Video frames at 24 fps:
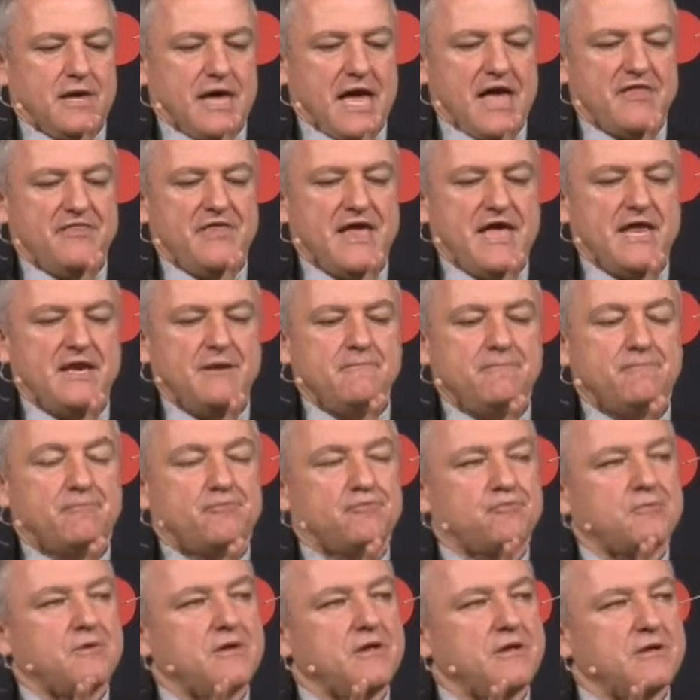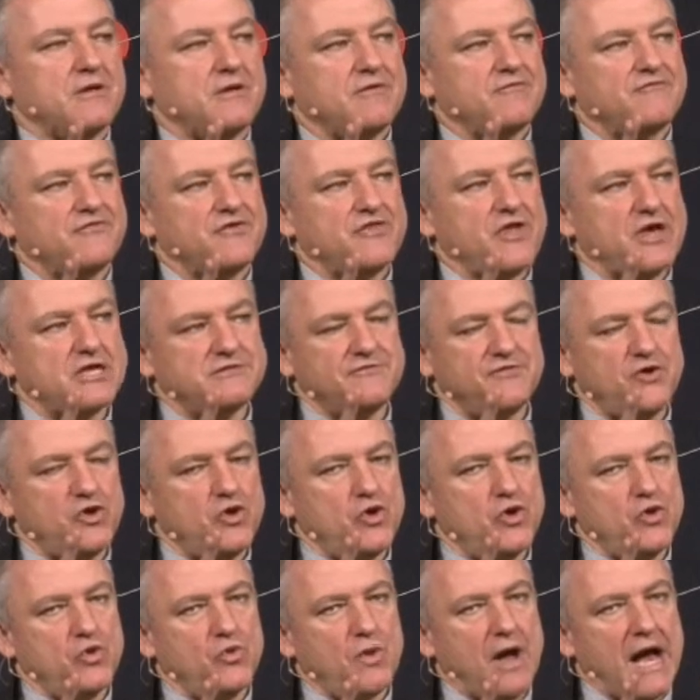And then for those of you
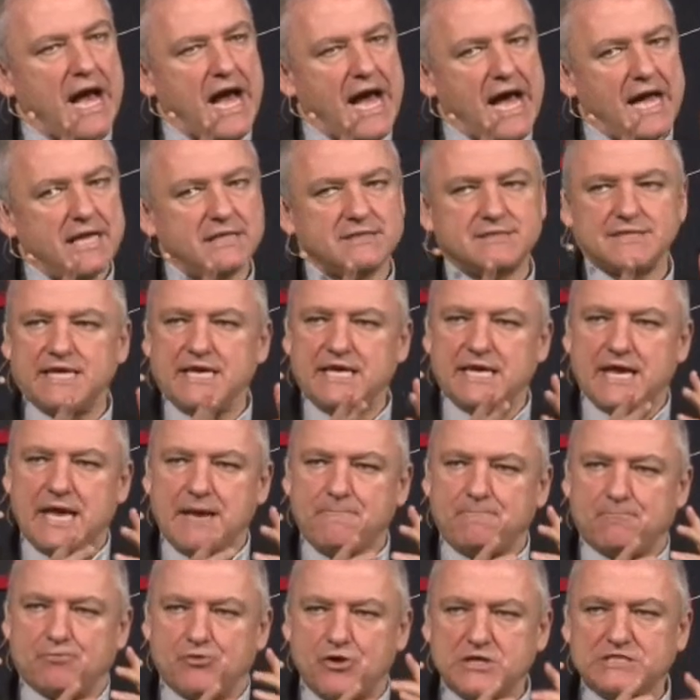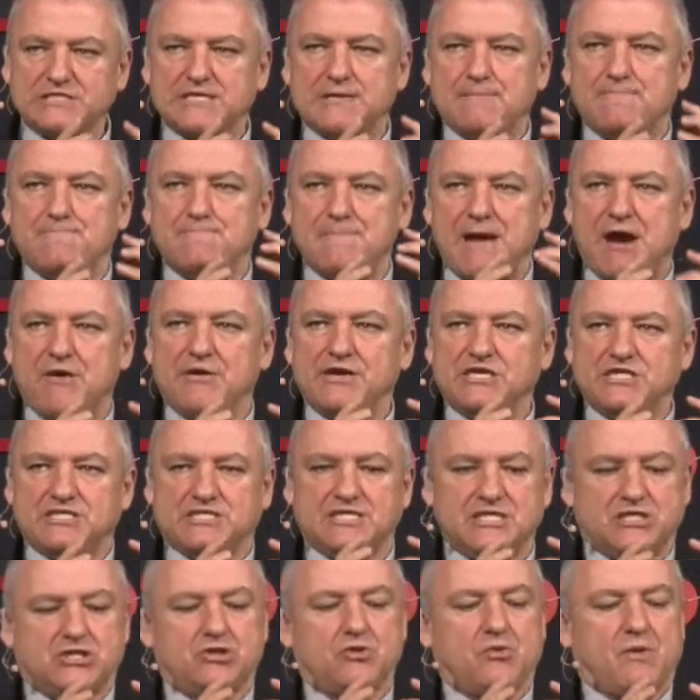who aren't in a present marriage
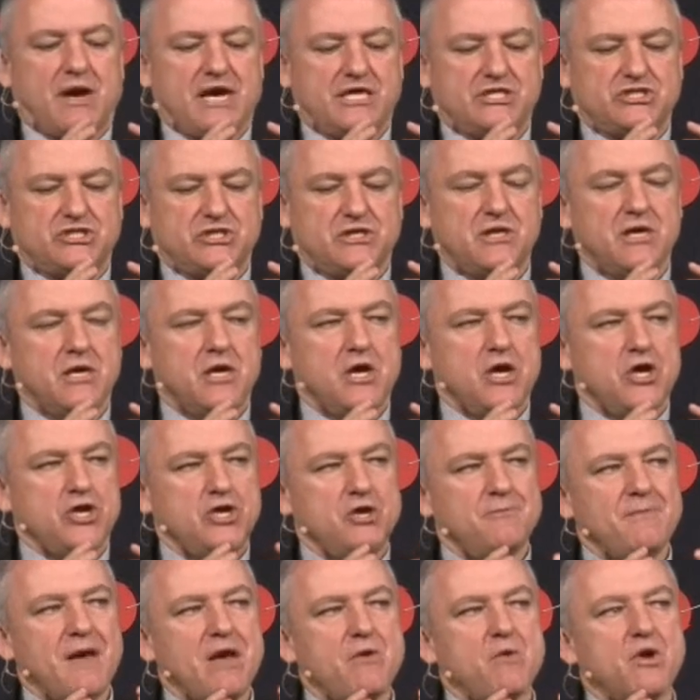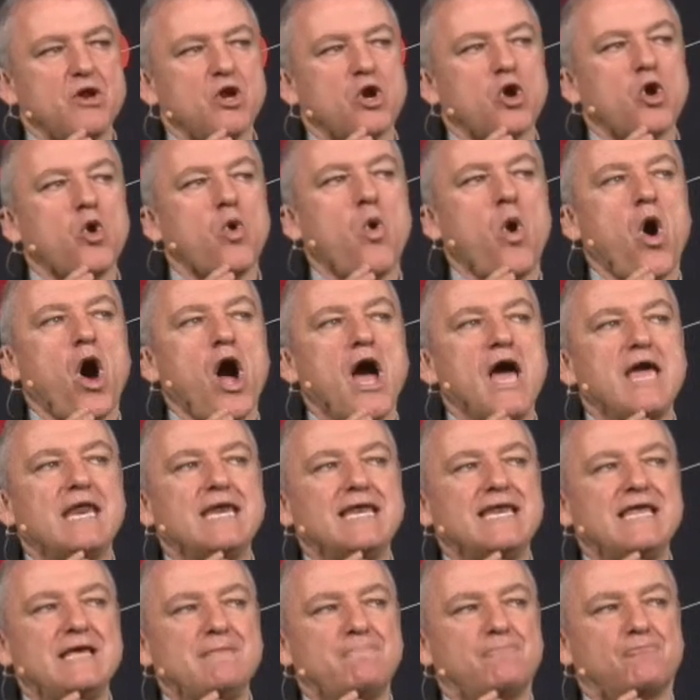situation, you may want to
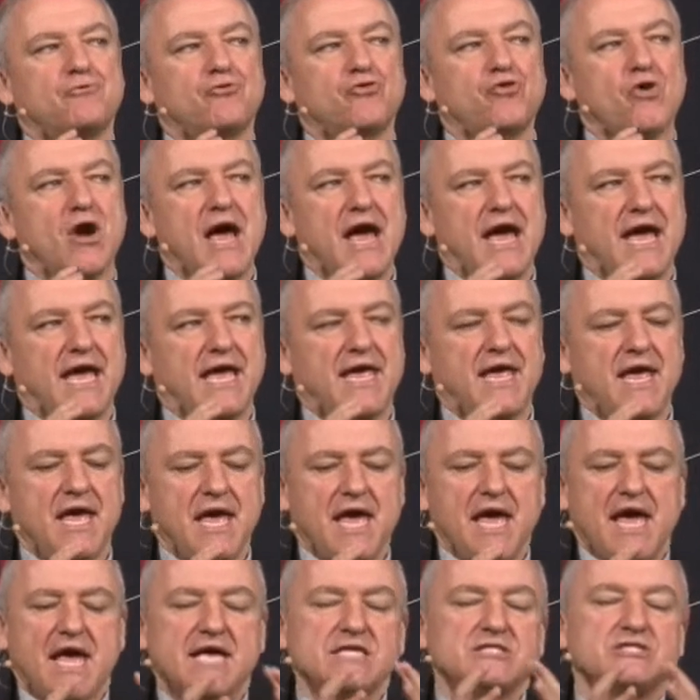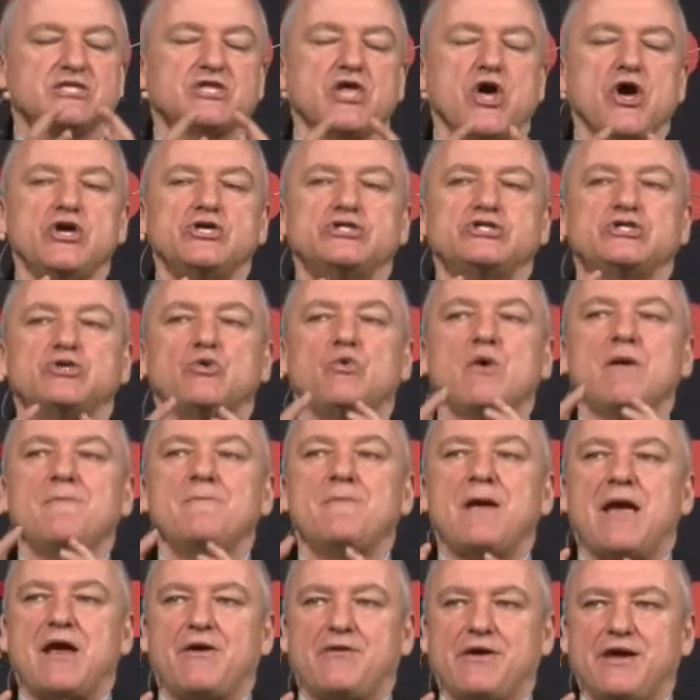quietly pray as those who are
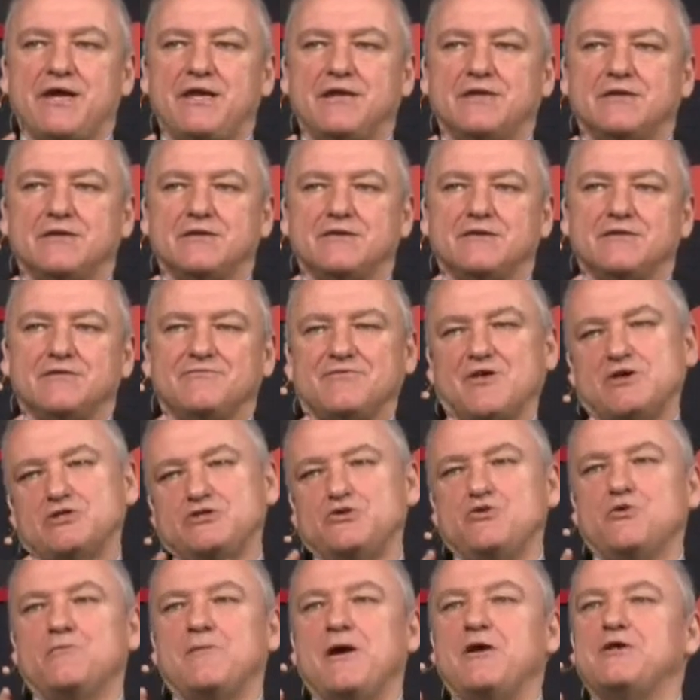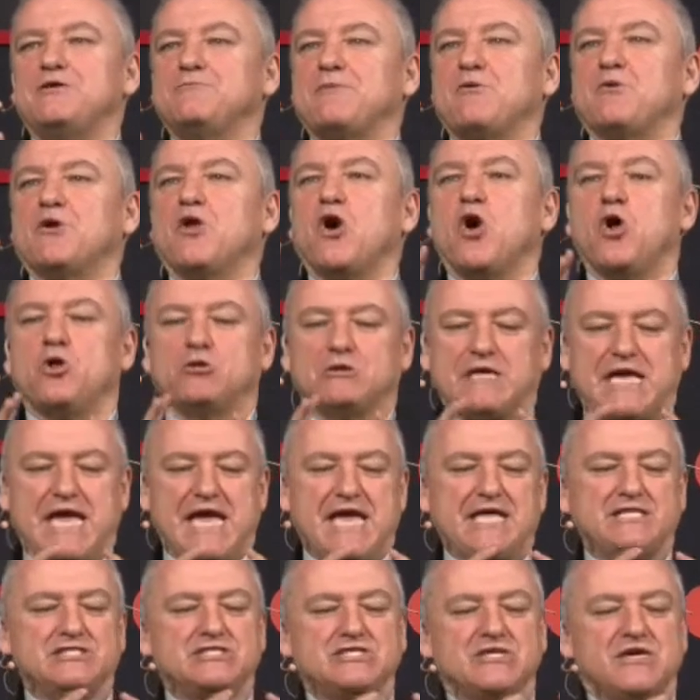married, those of you who are married, you may want to hold
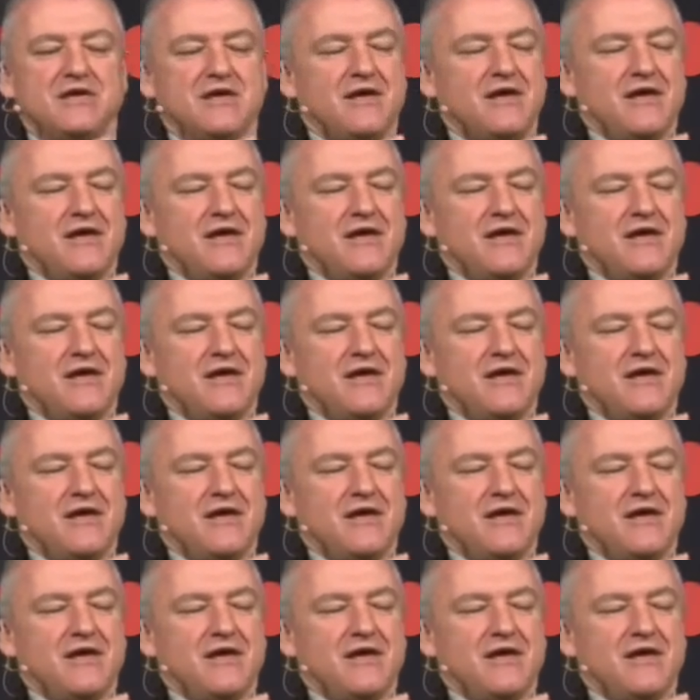hands.